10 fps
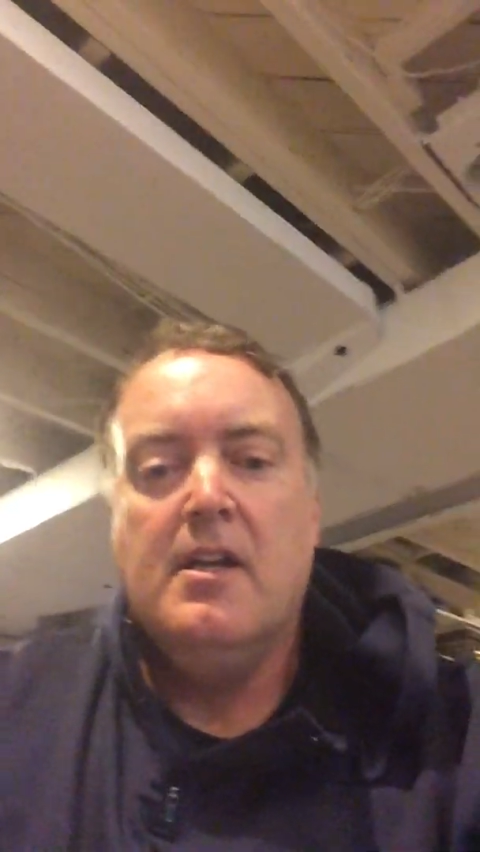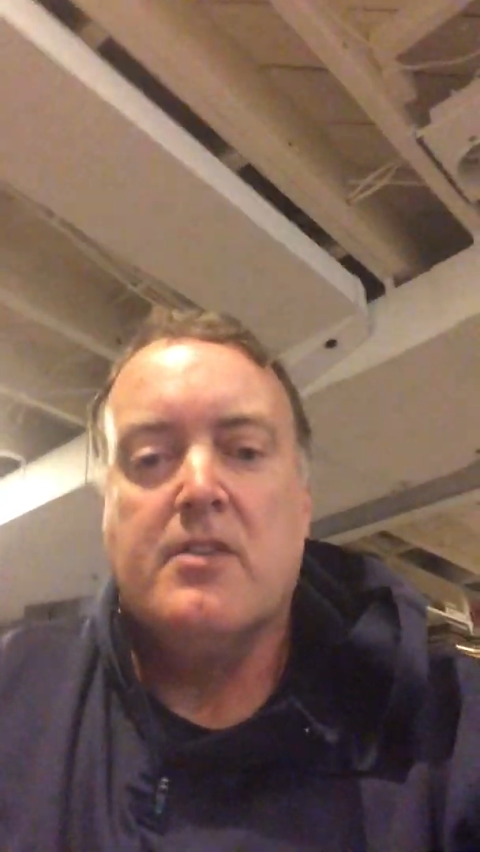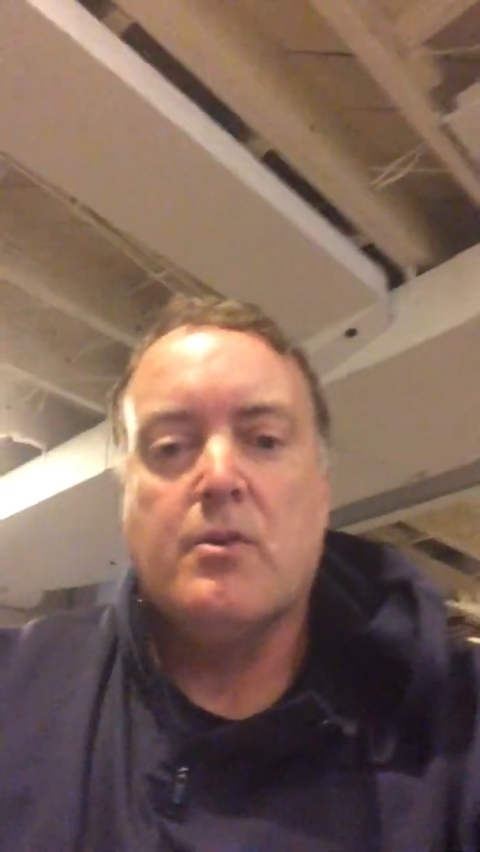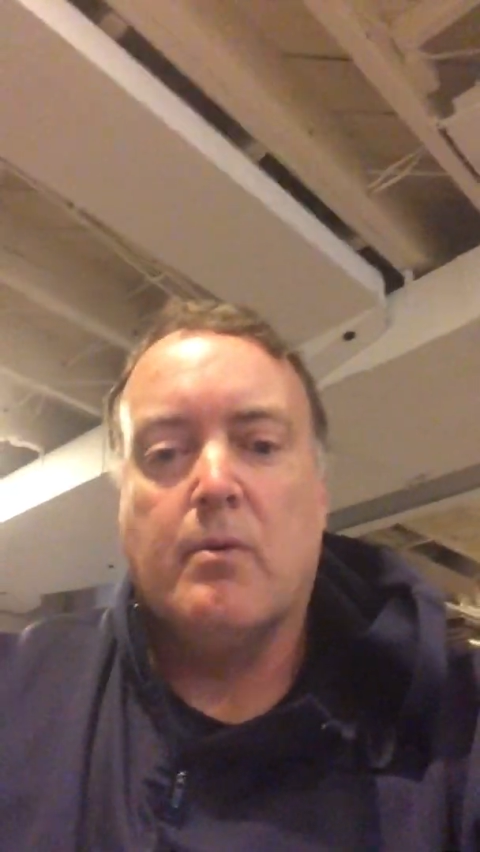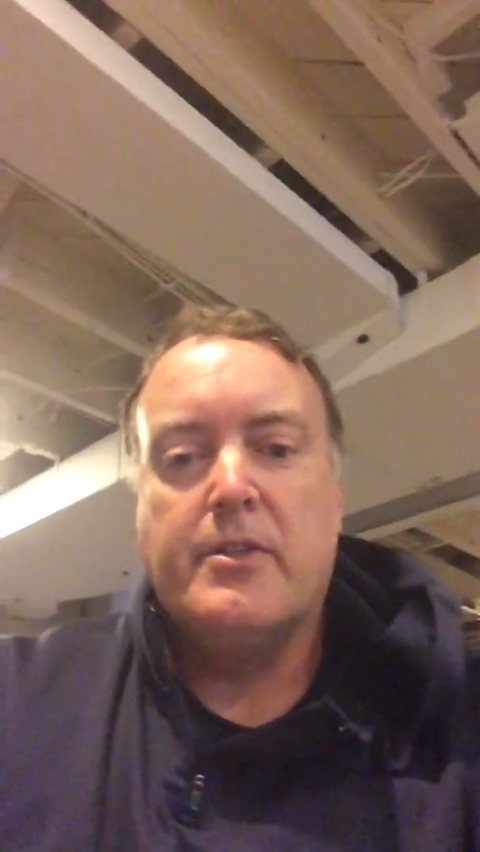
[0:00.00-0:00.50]

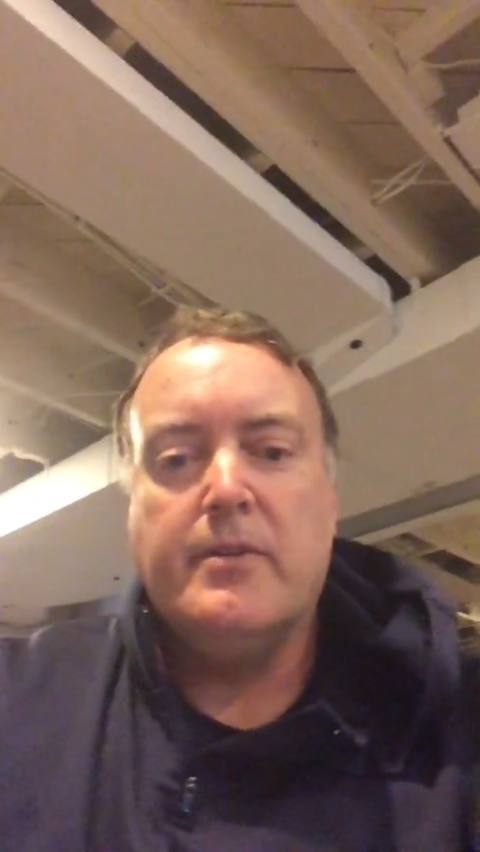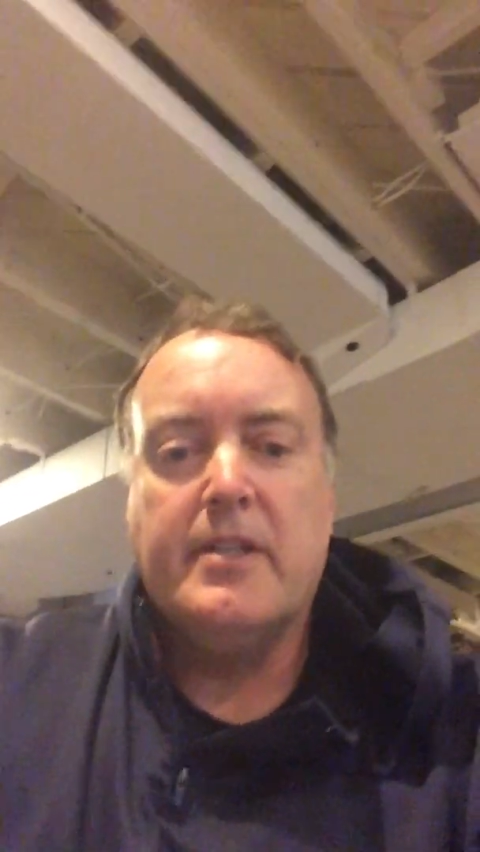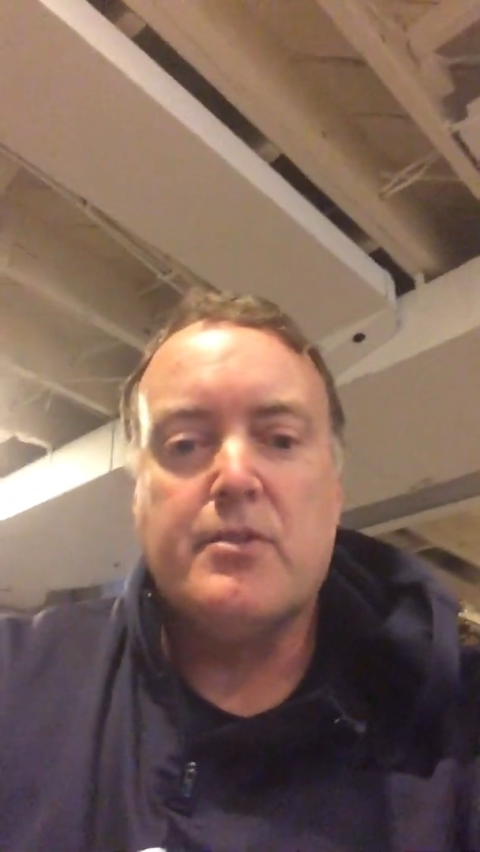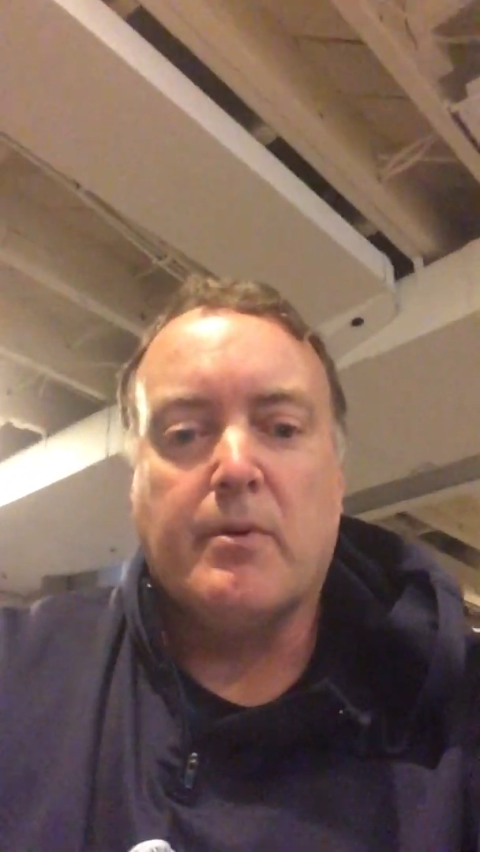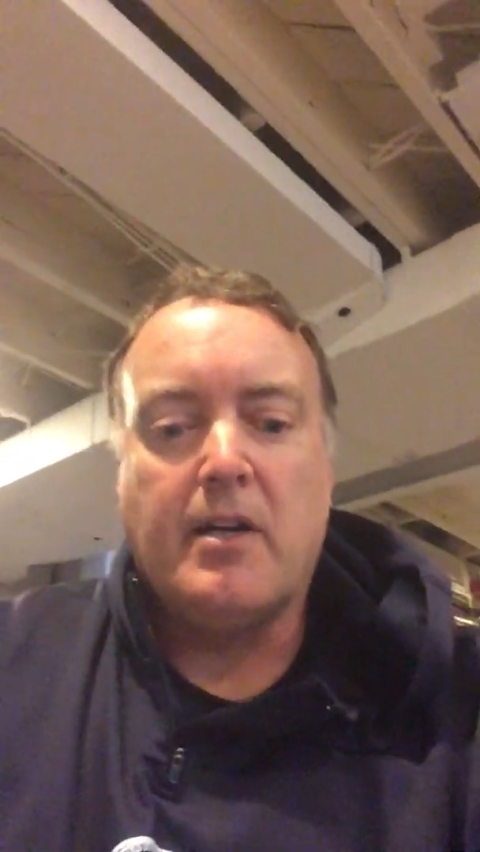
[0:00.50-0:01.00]
So what we're doing
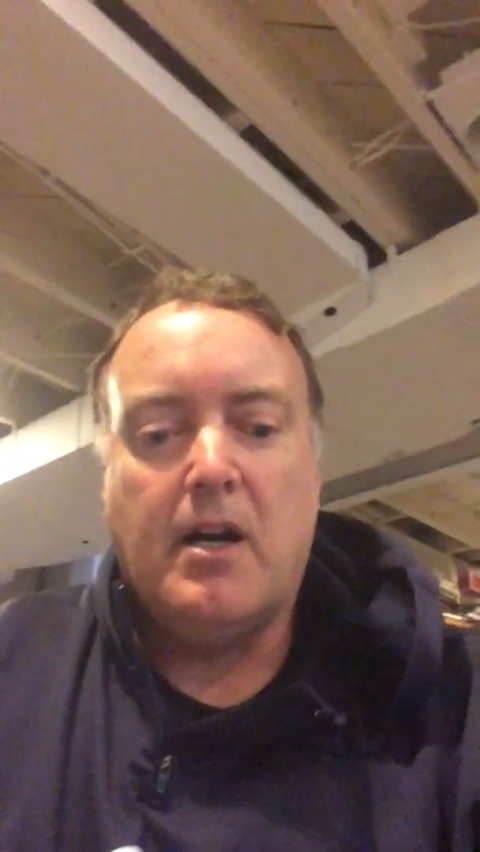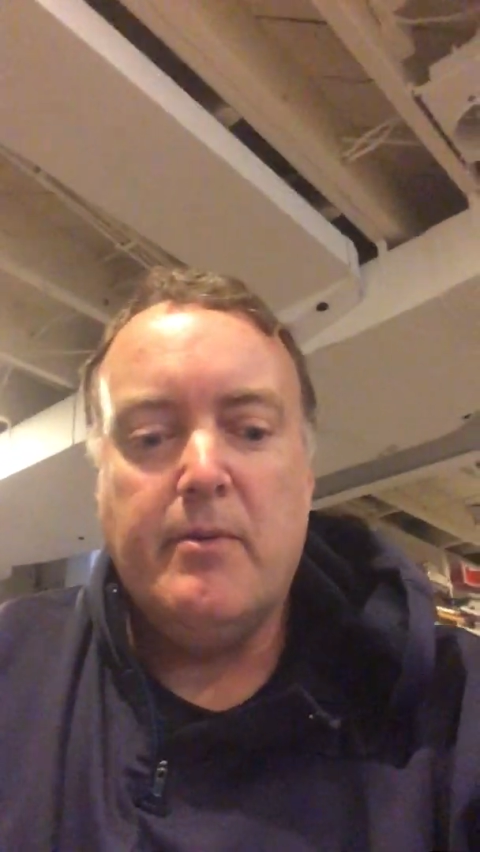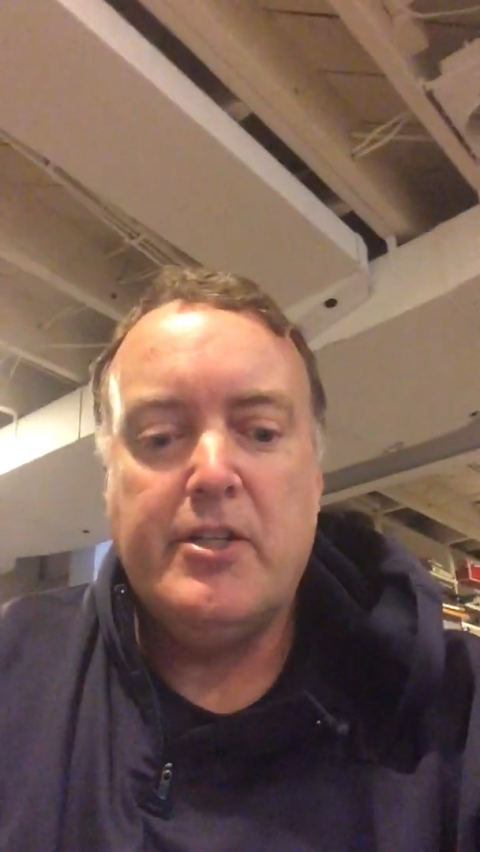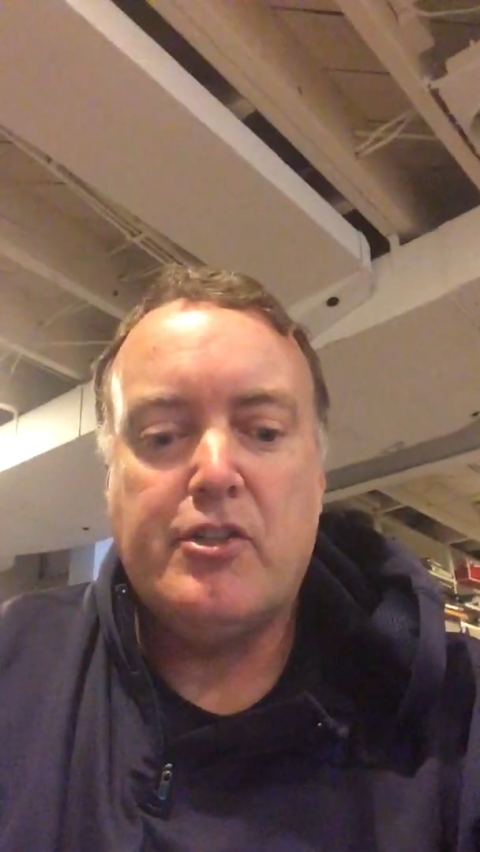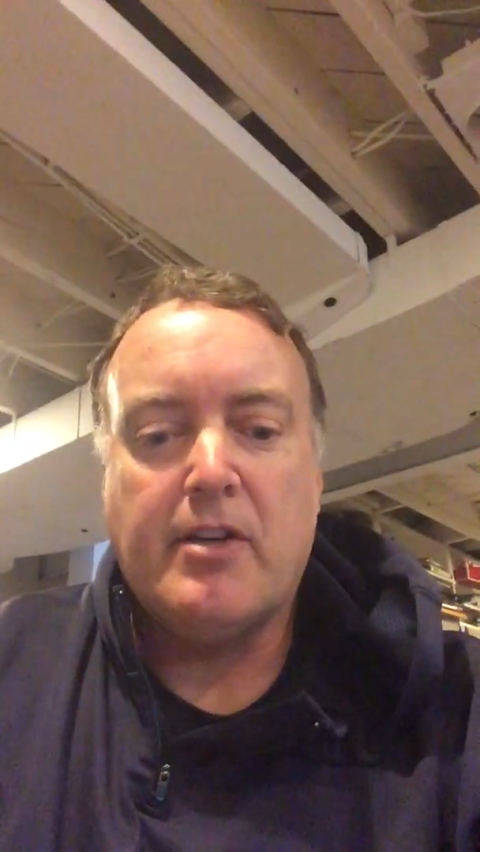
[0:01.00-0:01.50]
is we're
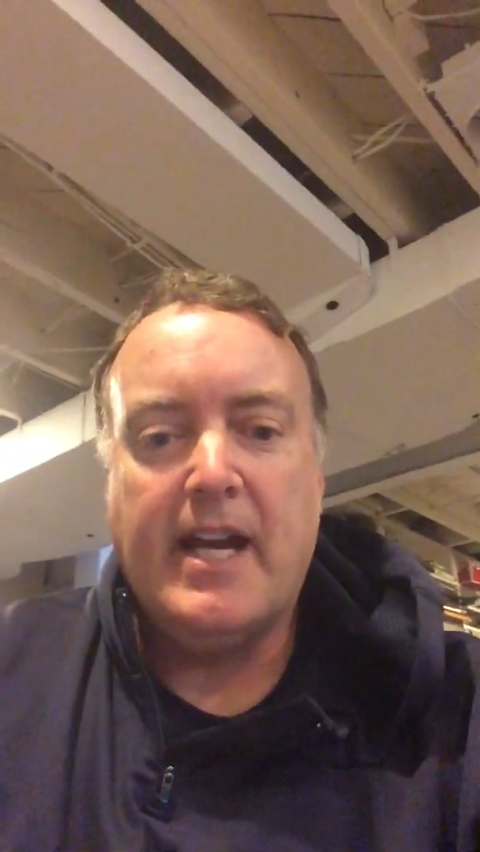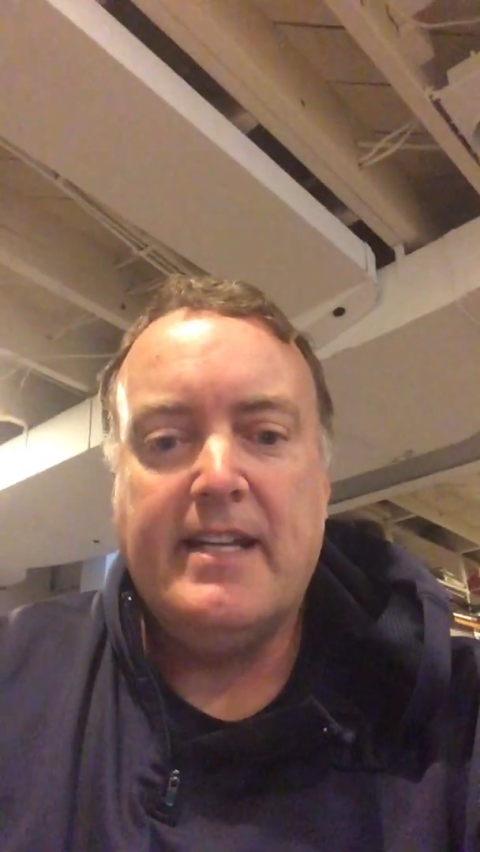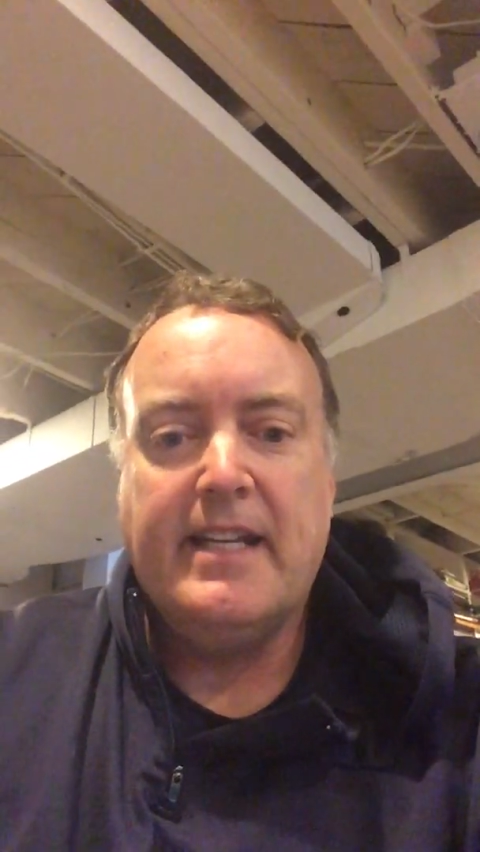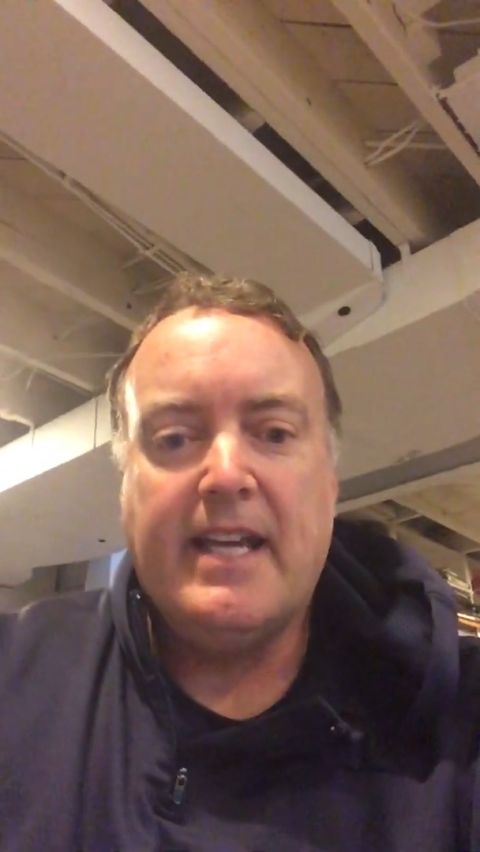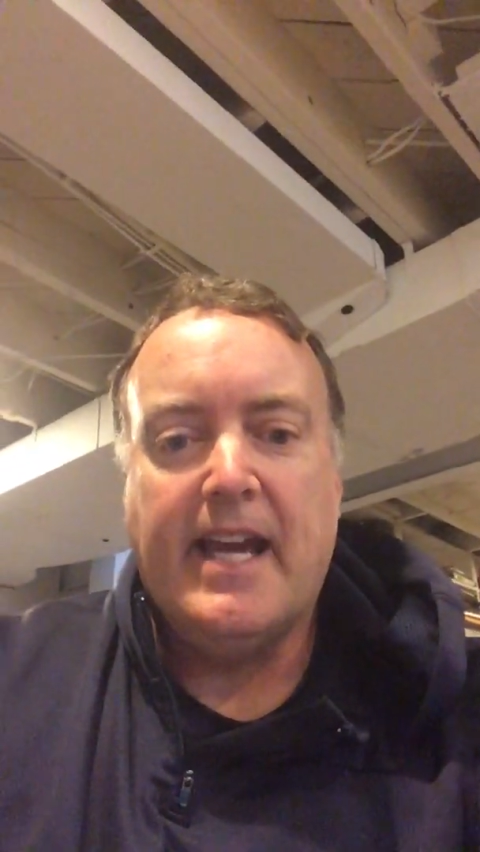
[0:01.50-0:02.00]
always trying
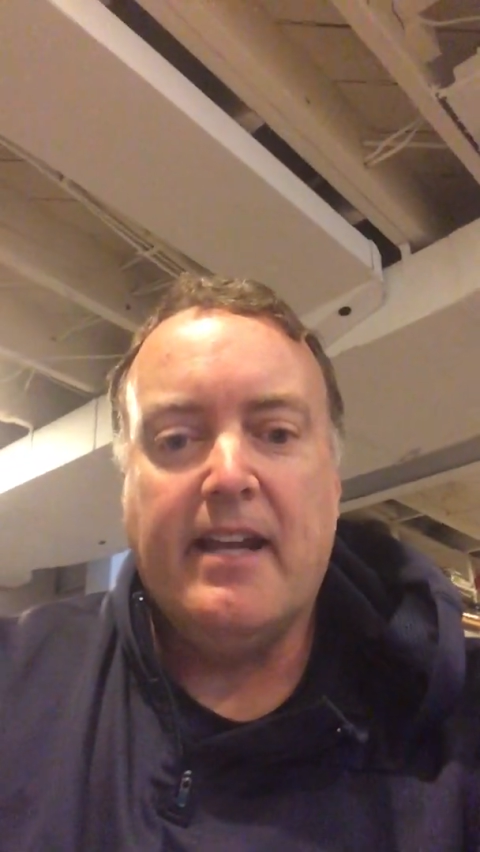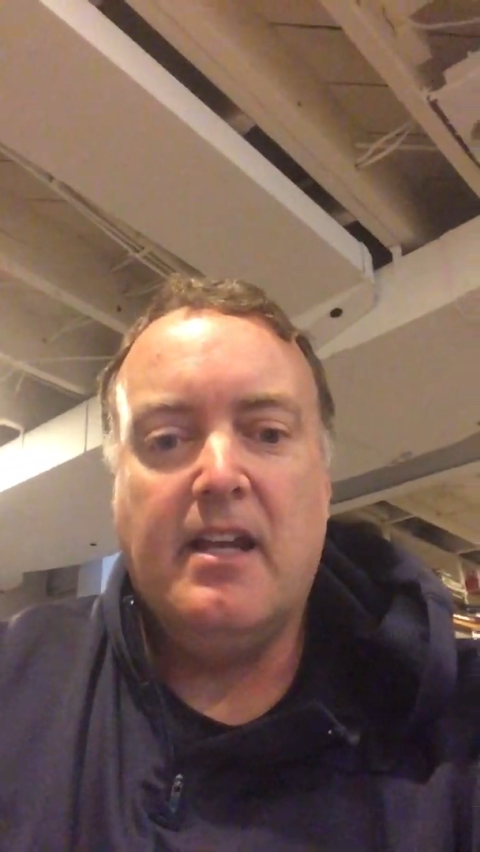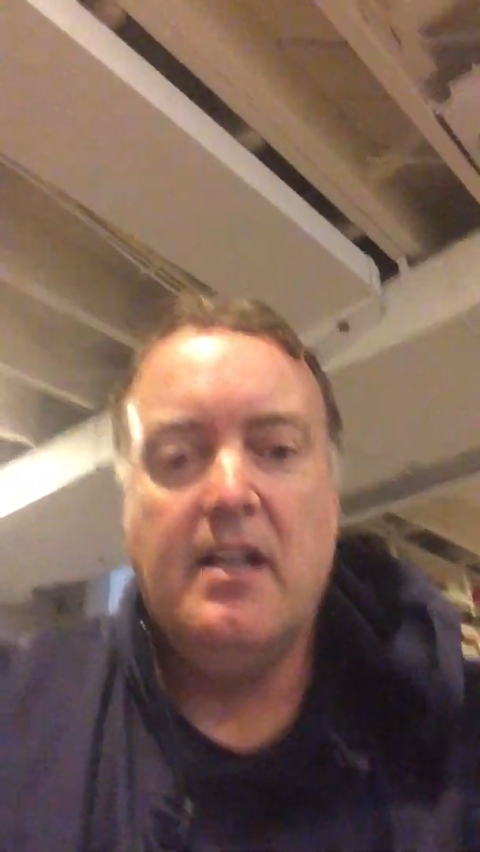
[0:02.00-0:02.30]
to get